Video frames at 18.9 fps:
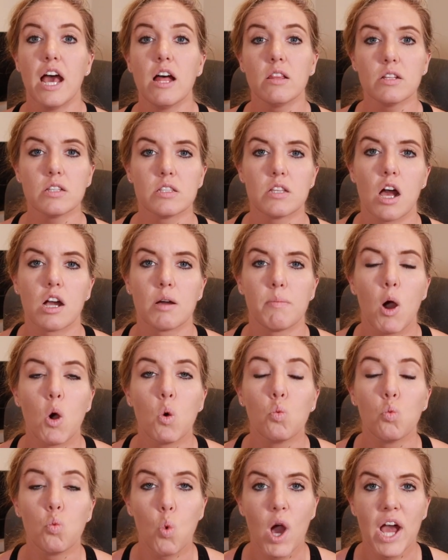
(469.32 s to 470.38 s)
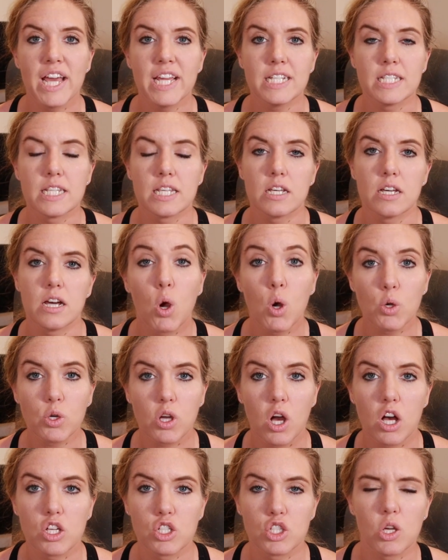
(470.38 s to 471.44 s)
Now let's talk about what
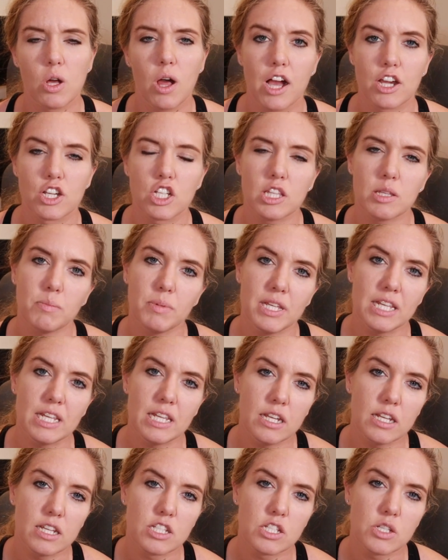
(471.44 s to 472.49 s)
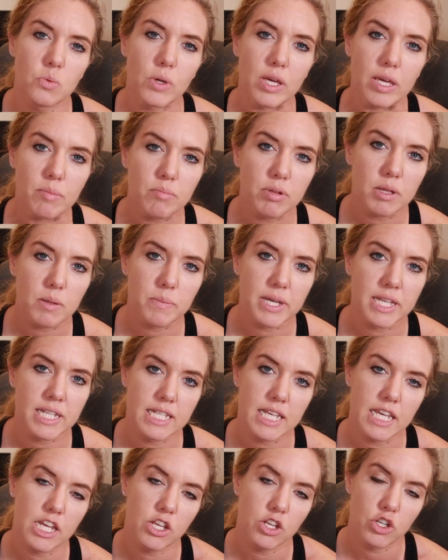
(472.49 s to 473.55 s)
protocols you'll actually be needing to
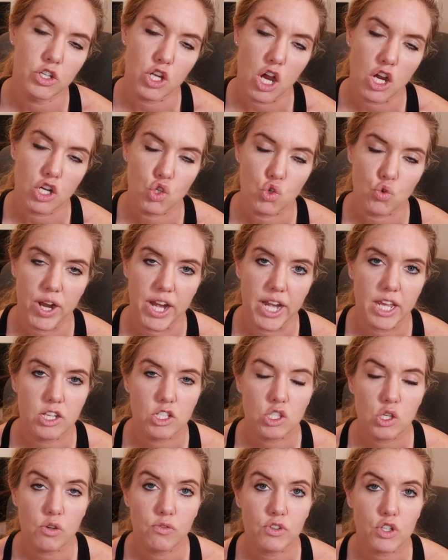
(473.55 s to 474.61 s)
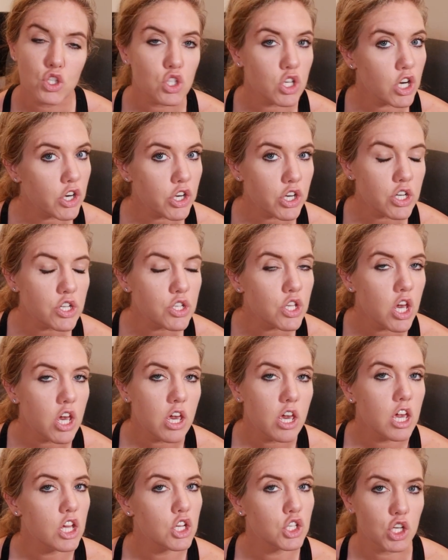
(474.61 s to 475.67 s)
implement in your dog's training. So for starters,
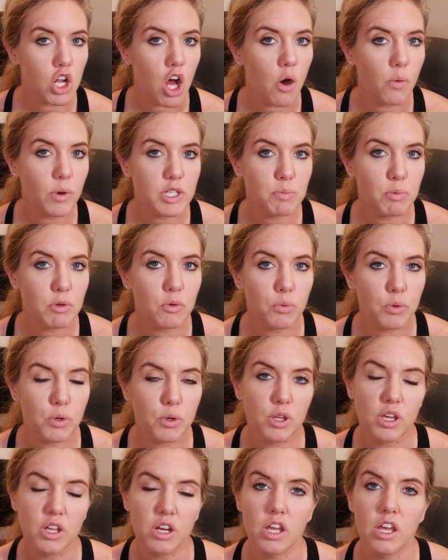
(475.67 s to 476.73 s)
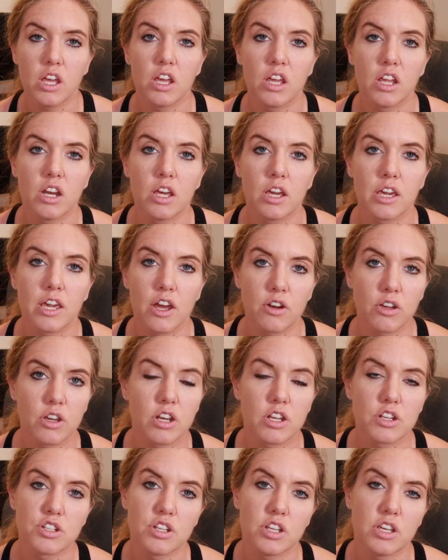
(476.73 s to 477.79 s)
it should always be rooted in counter
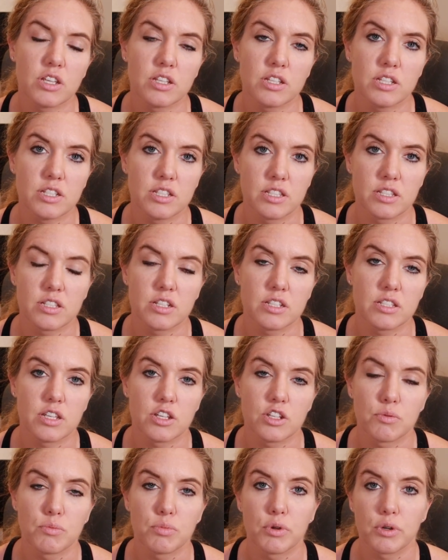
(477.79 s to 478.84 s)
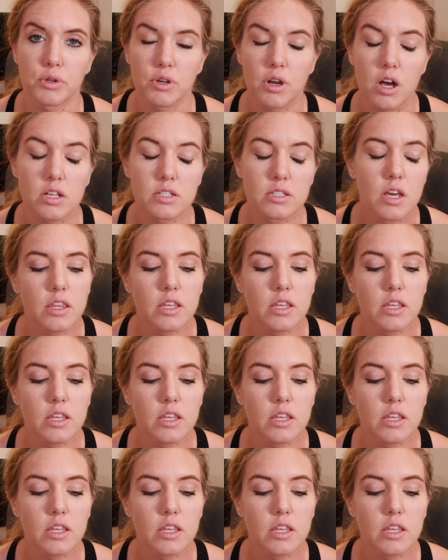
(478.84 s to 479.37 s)
conditioning and desensitization protocols.